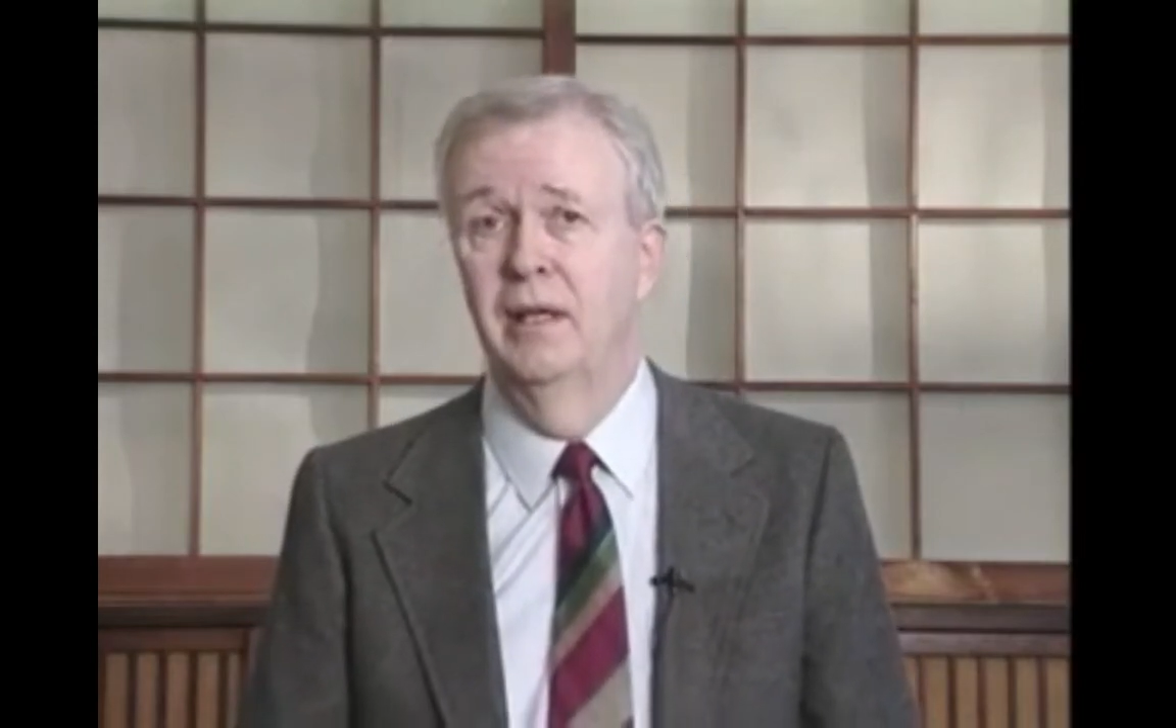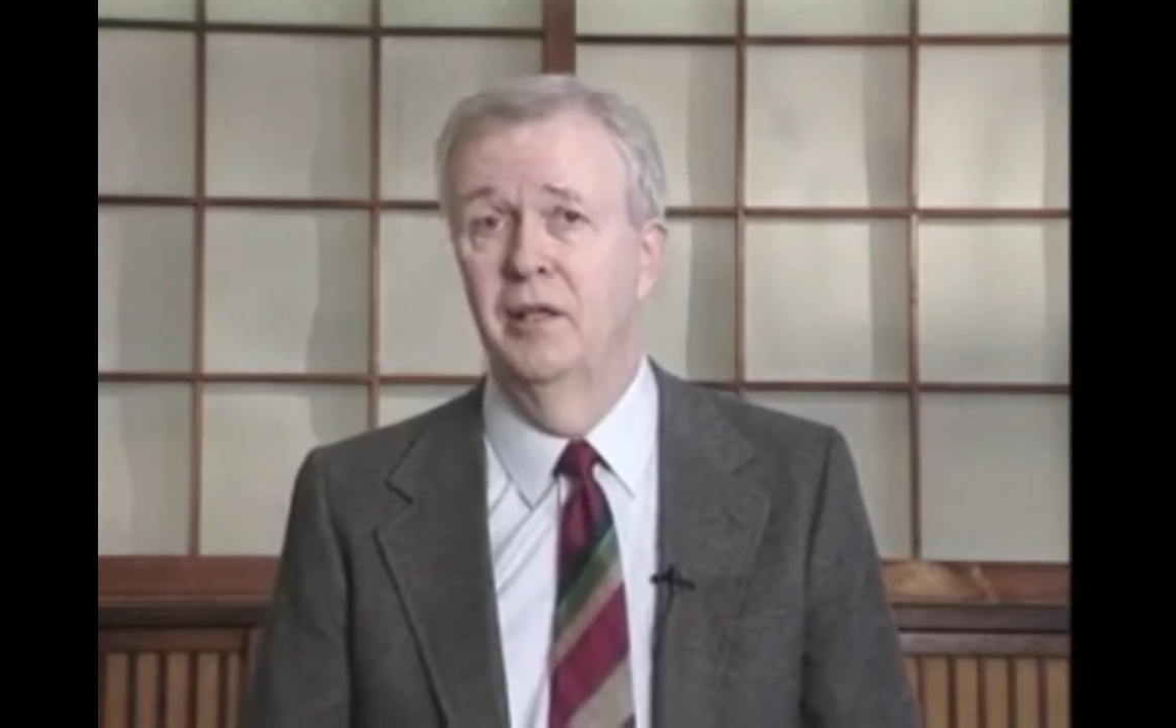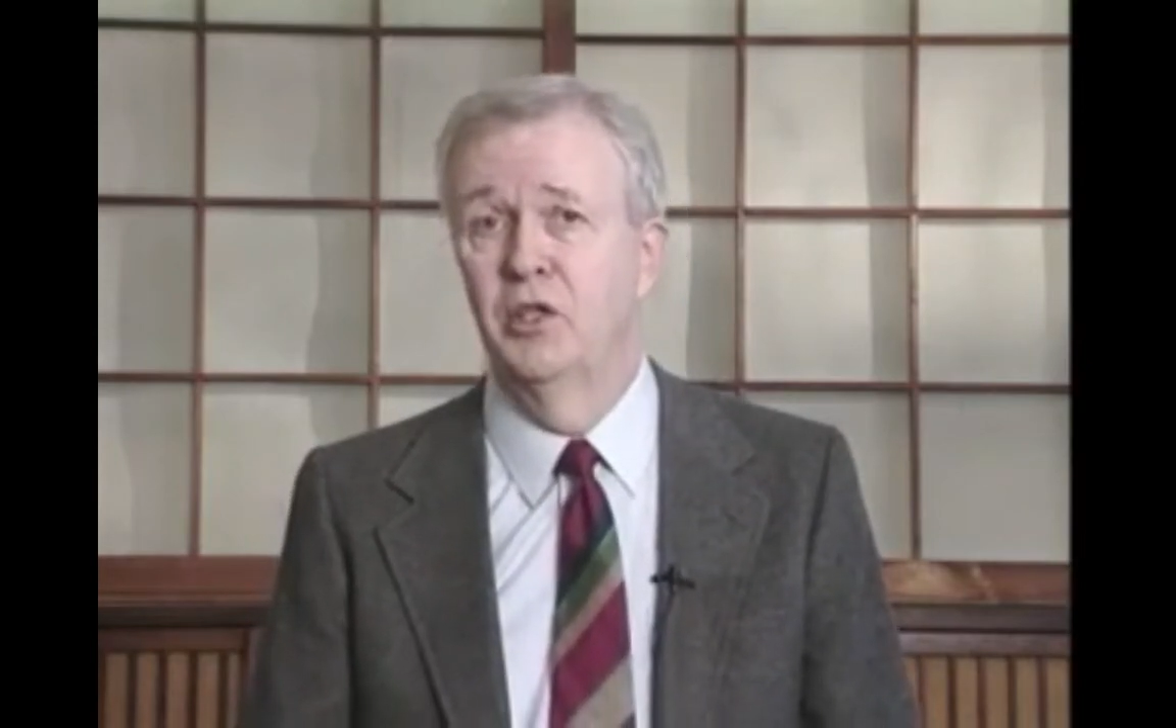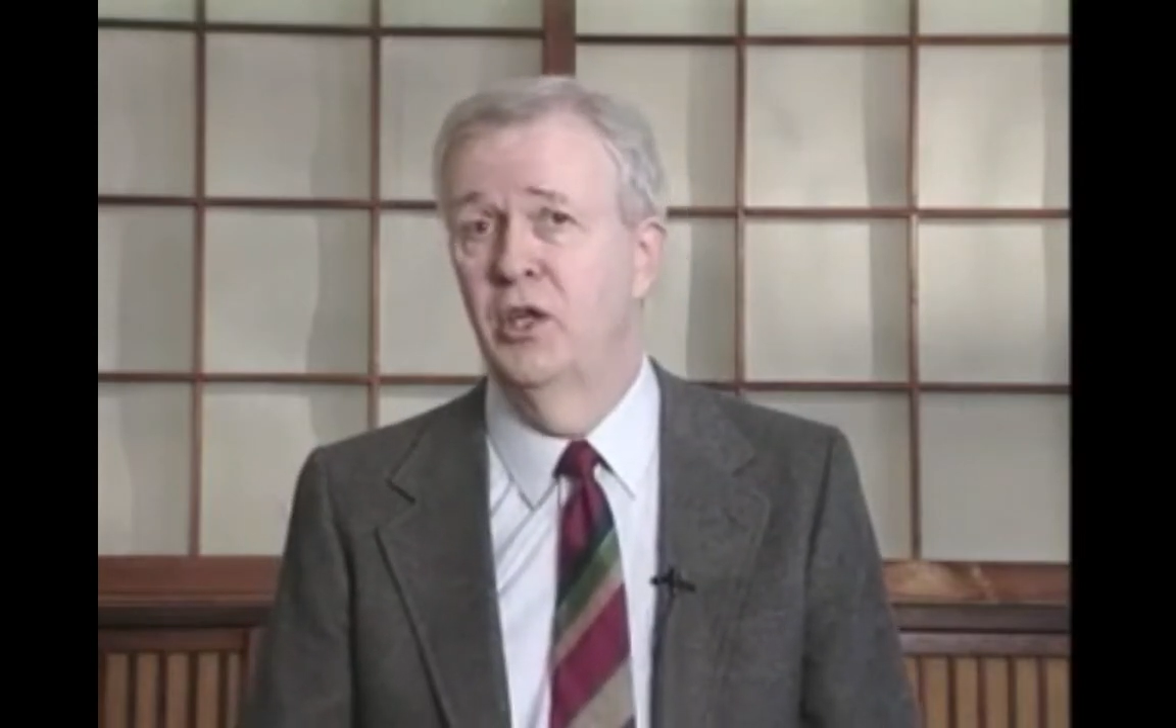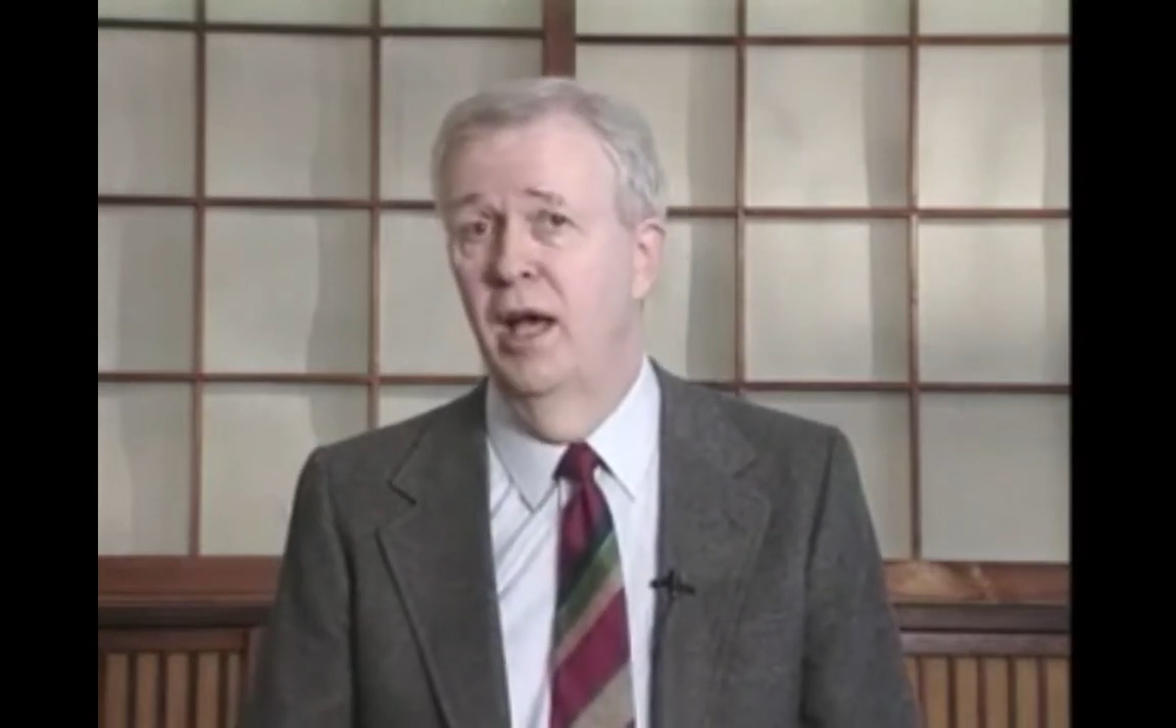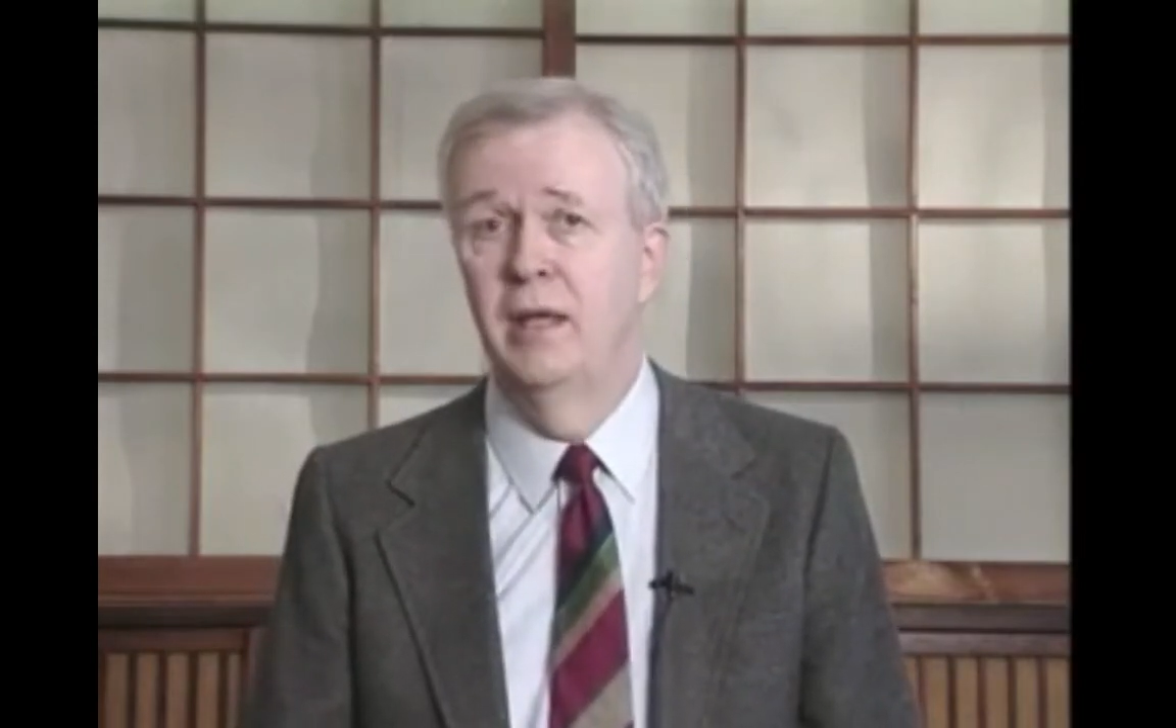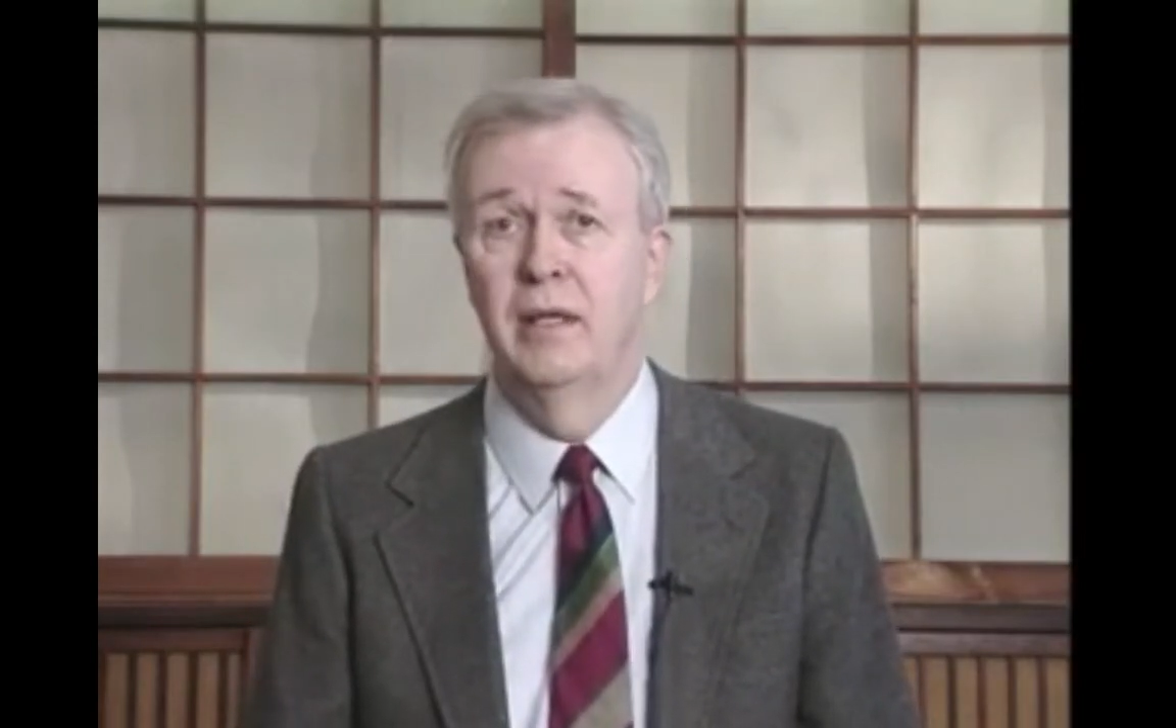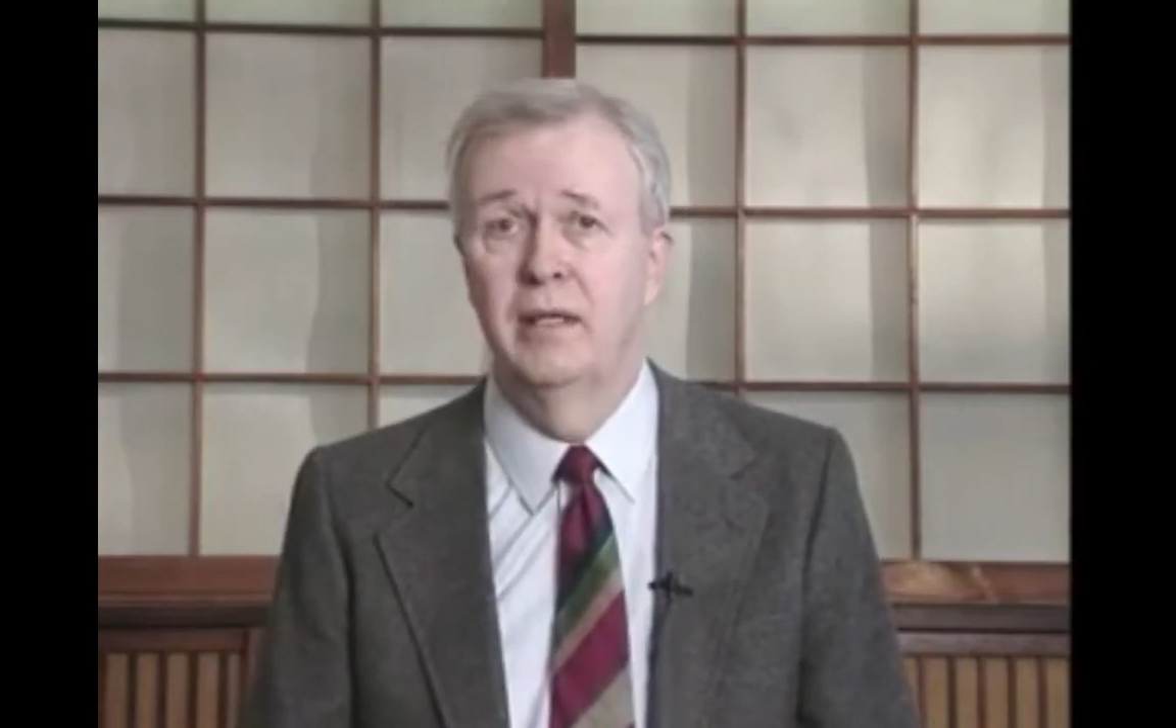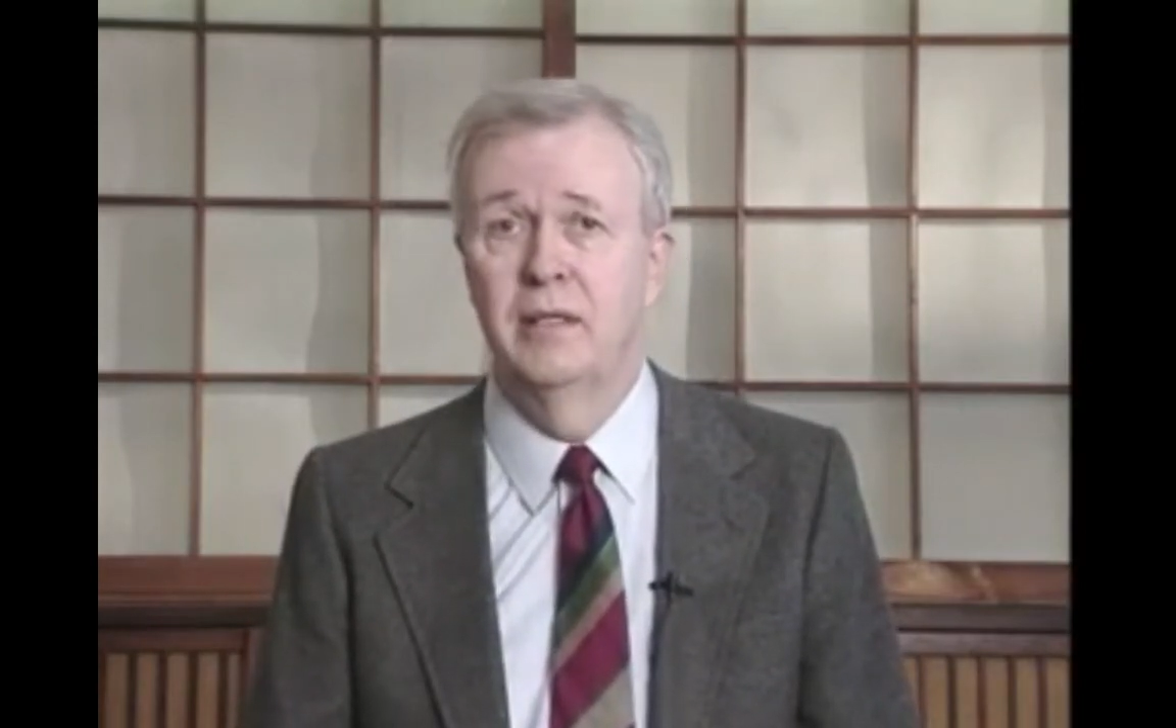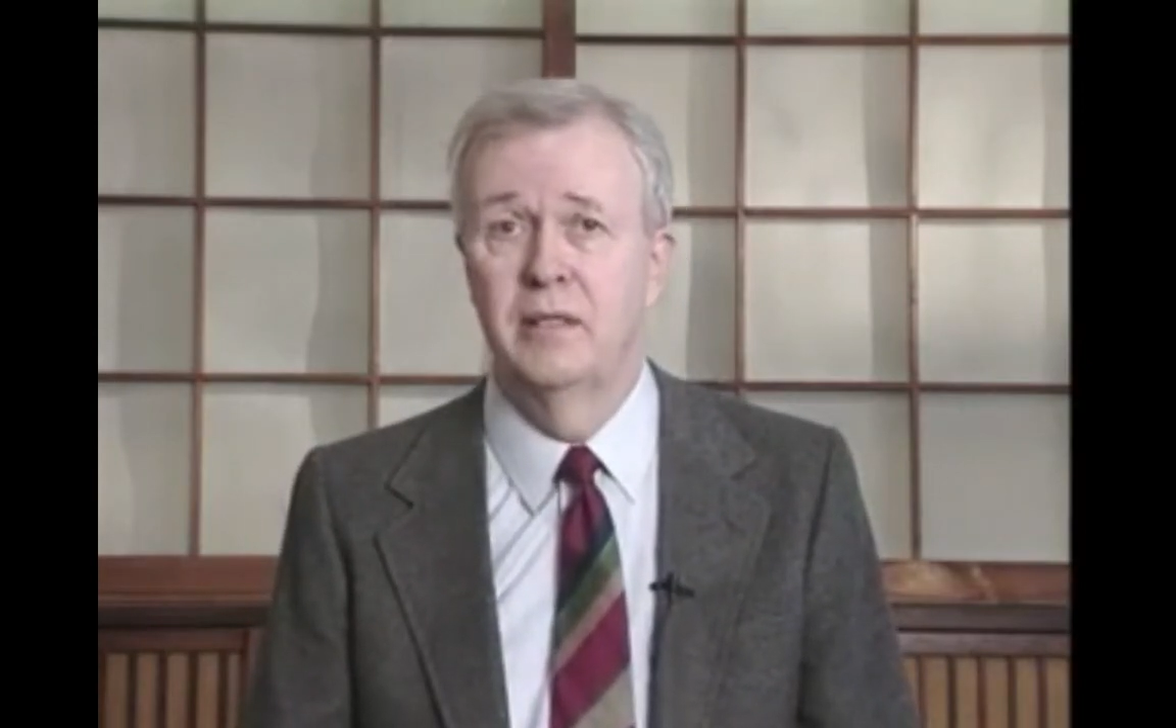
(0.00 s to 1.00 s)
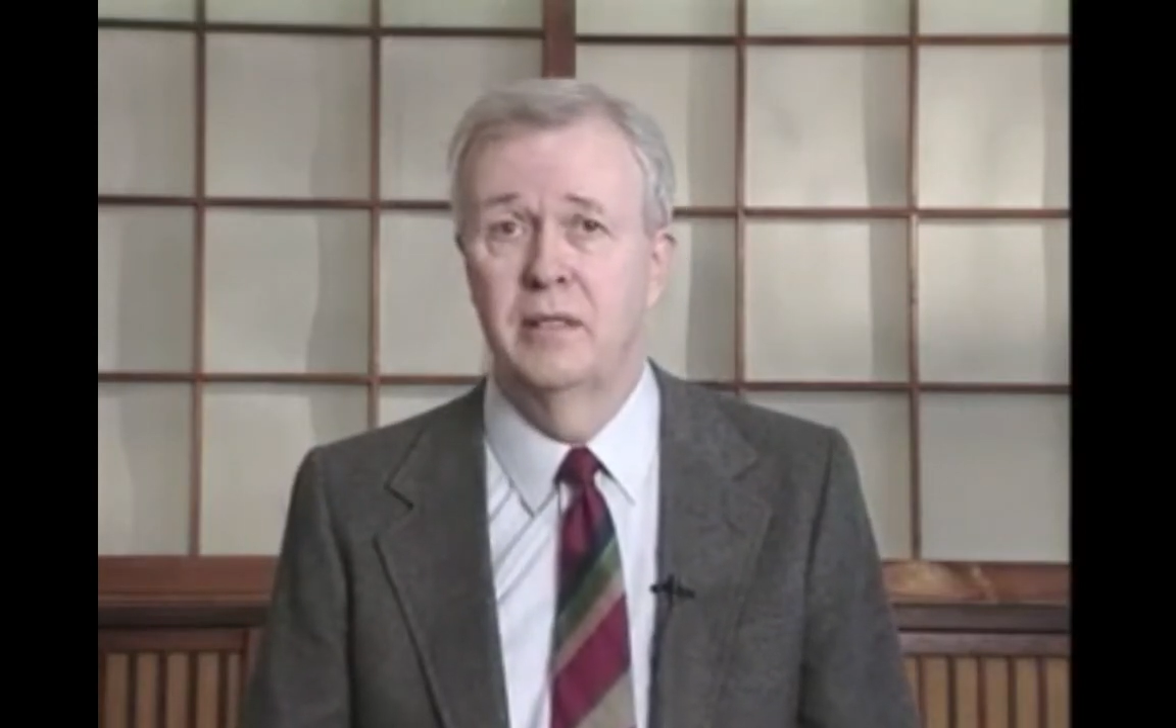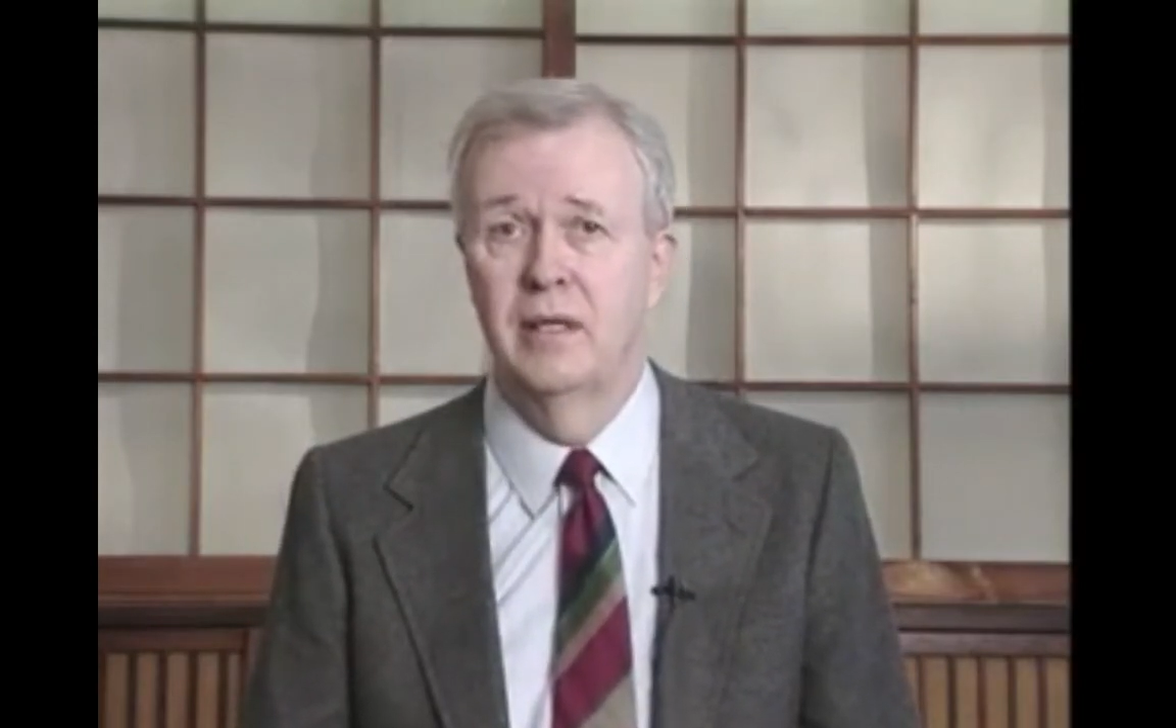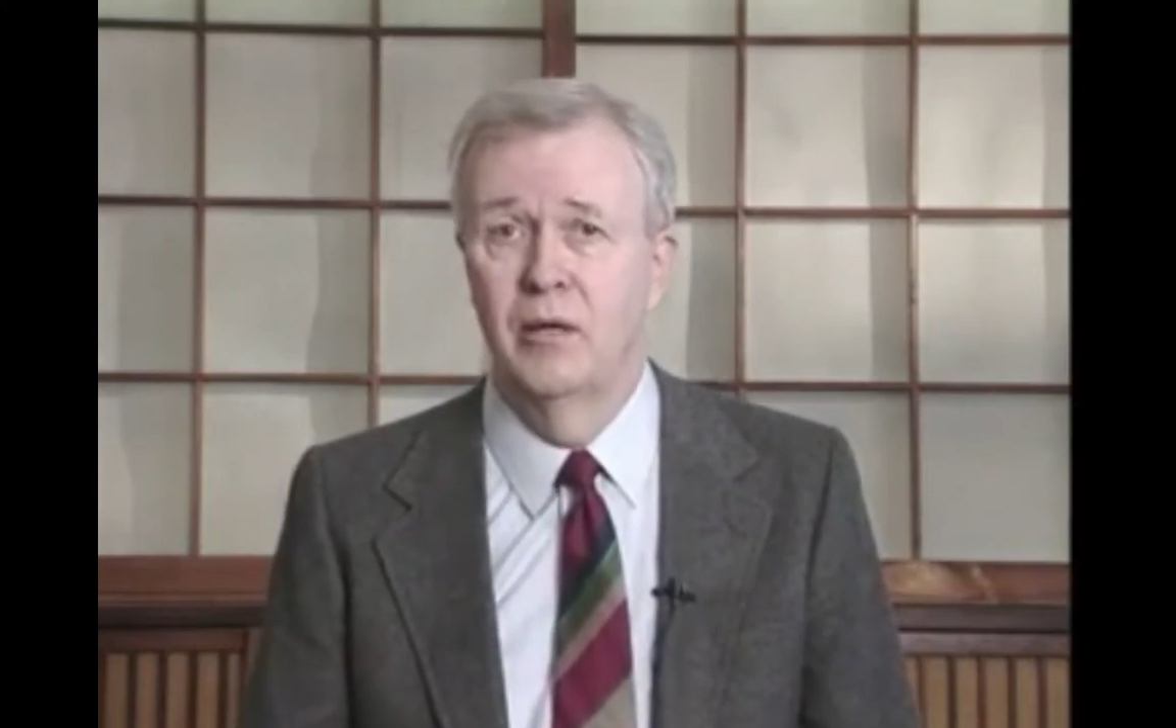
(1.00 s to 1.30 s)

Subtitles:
the Chinese